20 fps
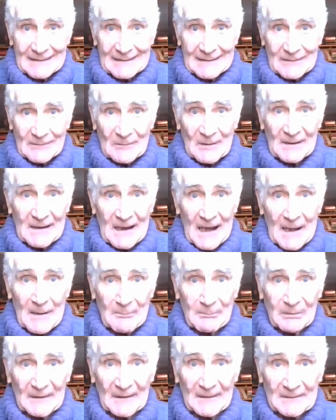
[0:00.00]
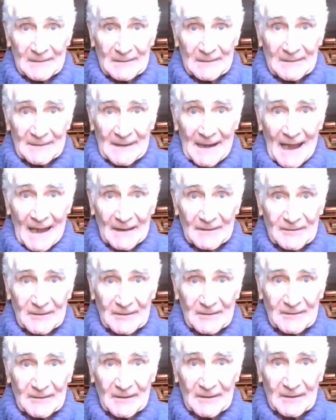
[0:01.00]
What kind of political
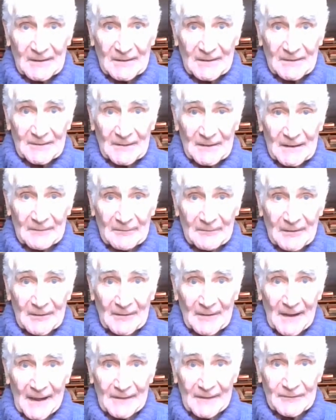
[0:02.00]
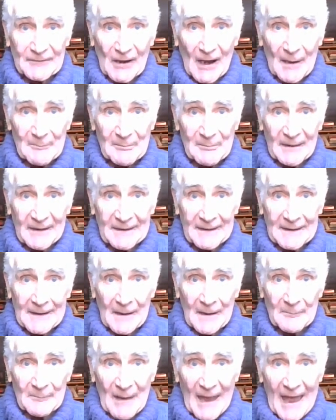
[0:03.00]
analysis are you going to deliver today, John Beattie,
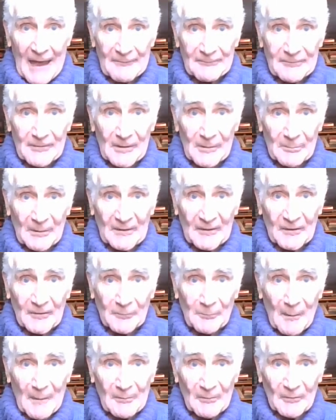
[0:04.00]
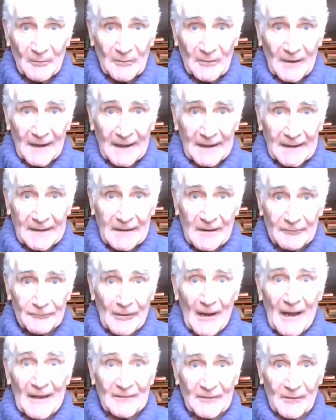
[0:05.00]
on behalf of the British People's League,
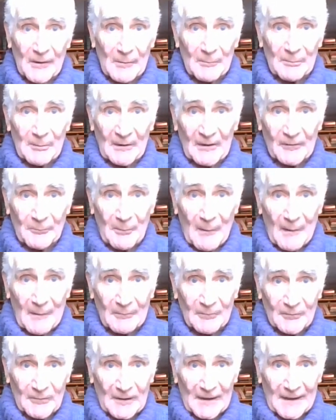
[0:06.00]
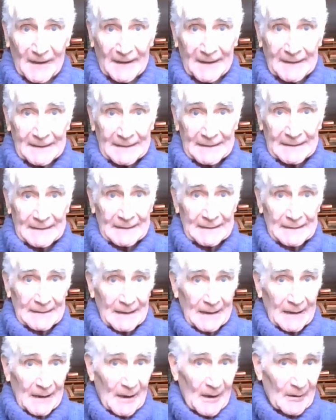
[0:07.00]
friends of the British People's League?
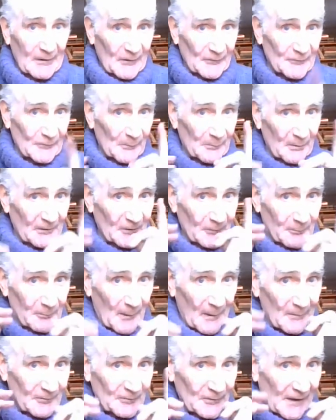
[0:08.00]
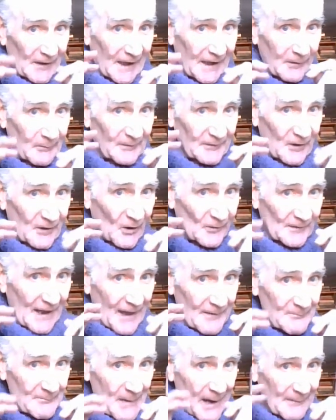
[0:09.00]
Because the British People's League, we don't have
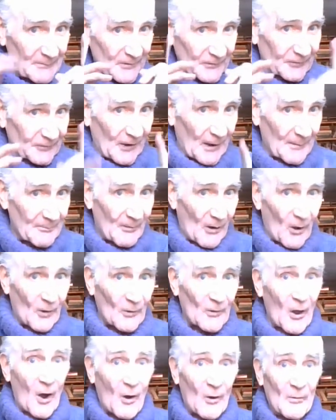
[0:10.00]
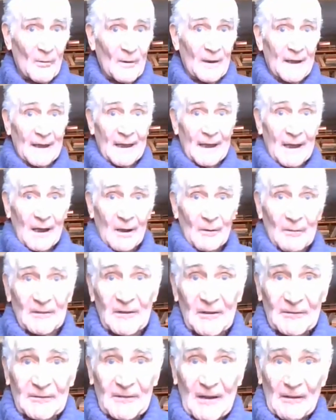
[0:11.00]
membership. Oh no, we
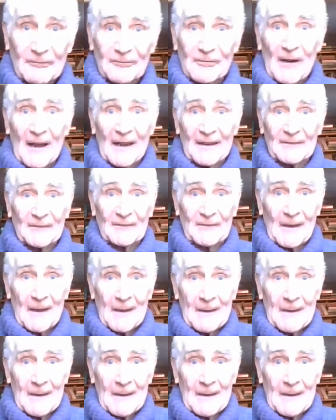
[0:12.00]
just have friends.